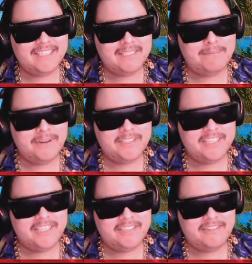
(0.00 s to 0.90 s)
butt
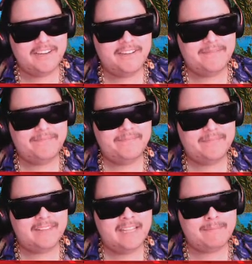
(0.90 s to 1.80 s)
cheek, right?
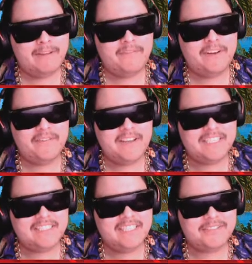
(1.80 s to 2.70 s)
Like my feet are
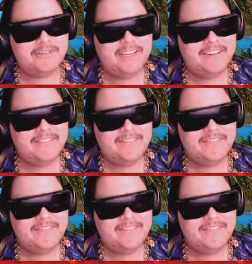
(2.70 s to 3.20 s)
facing this way,